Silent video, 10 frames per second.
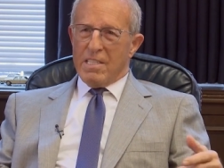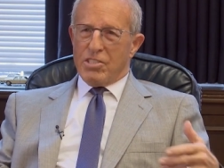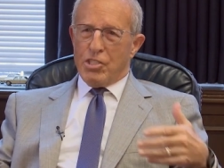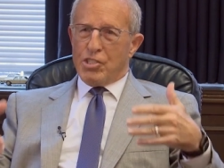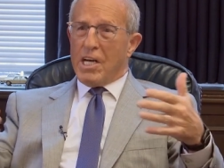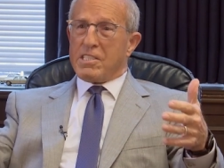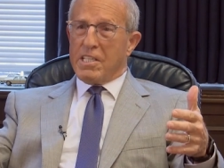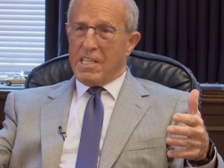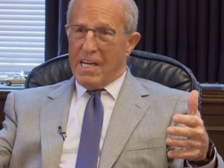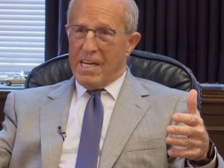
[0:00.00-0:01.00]
uh,
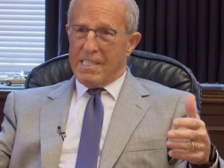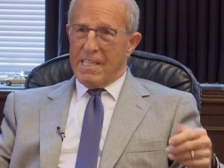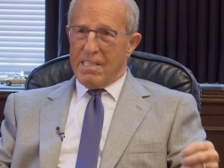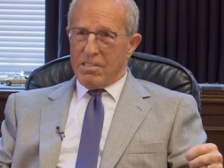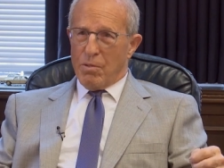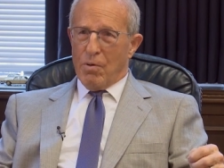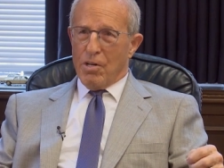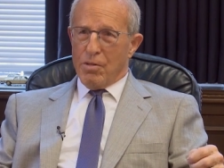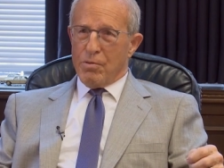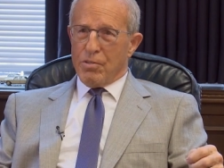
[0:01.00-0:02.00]
suggested the idea to
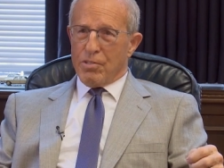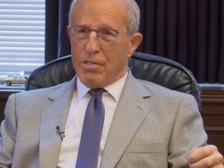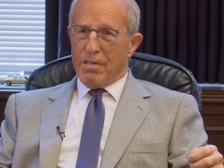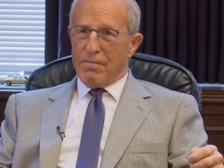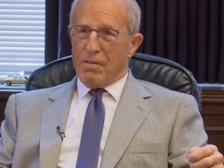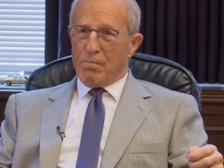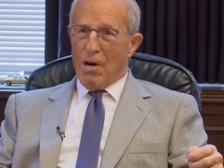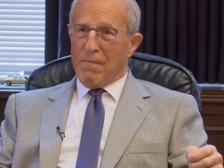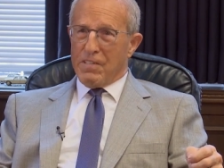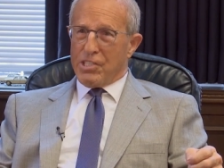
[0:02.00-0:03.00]
Walter Reuther of
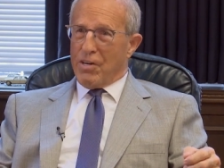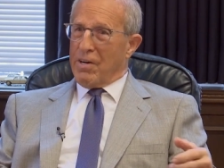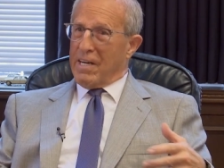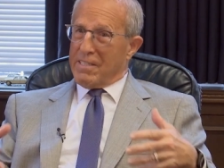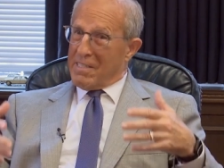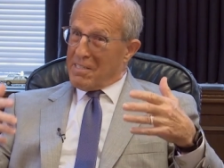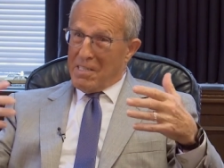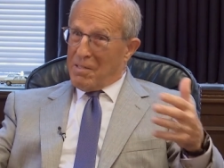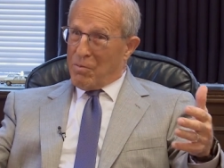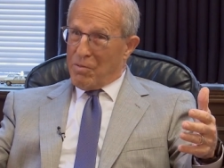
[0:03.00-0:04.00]
profit sharing, and
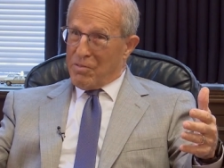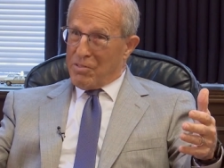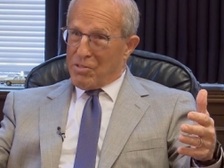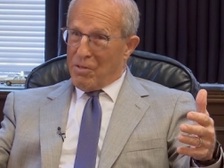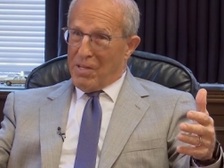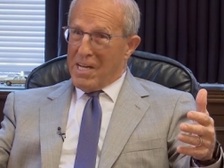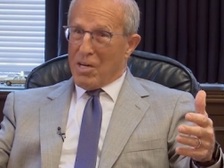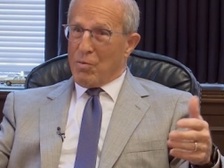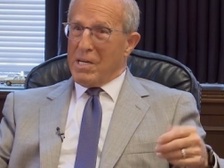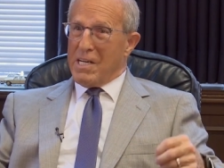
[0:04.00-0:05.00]
so they
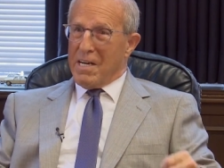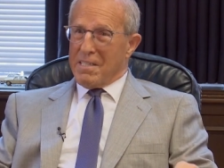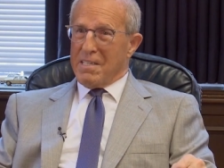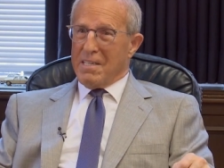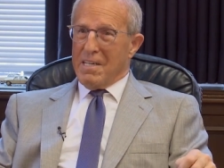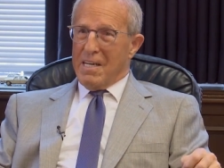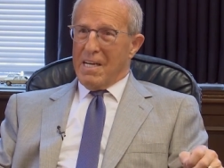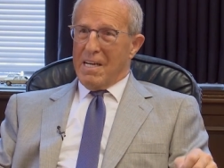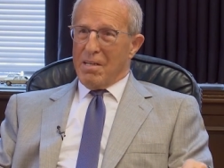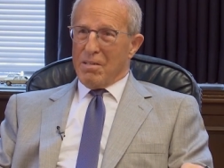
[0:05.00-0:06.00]
agreed on
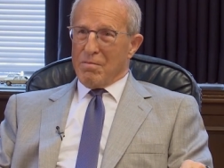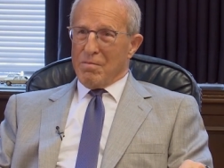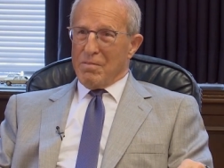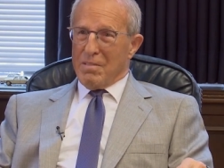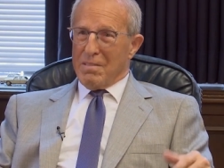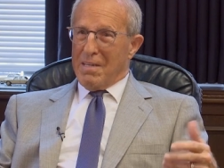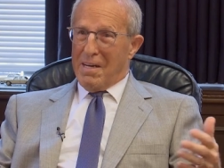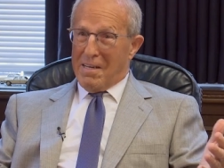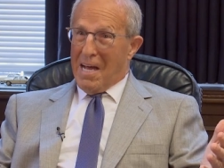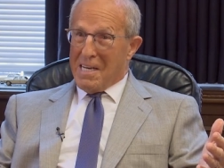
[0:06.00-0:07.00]
a
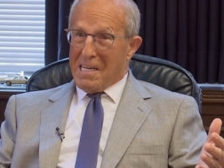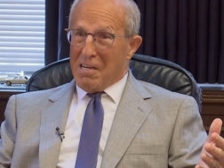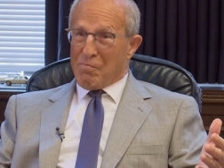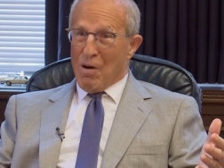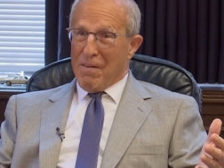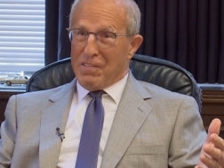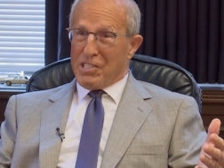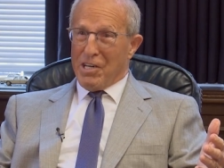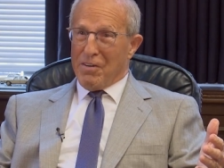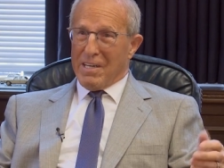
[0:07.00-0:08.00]
an idea of profit
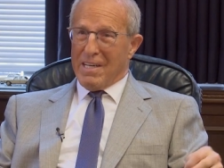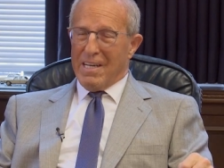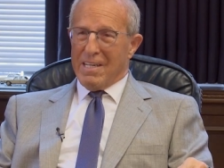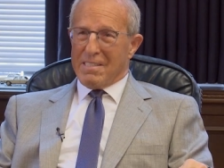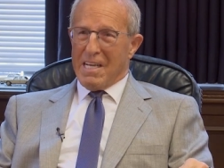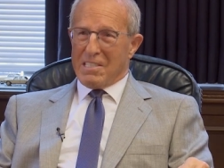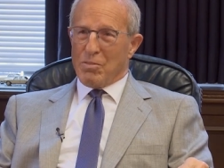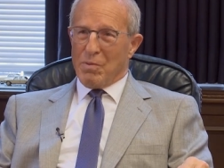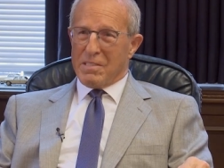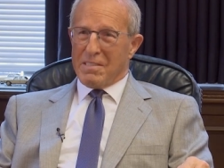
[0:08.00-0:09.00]
sharing, and
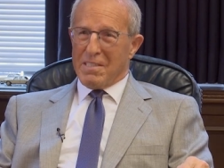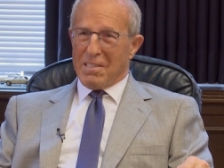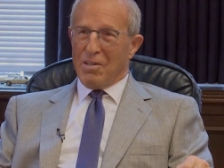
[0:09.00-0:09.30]
that's what uh,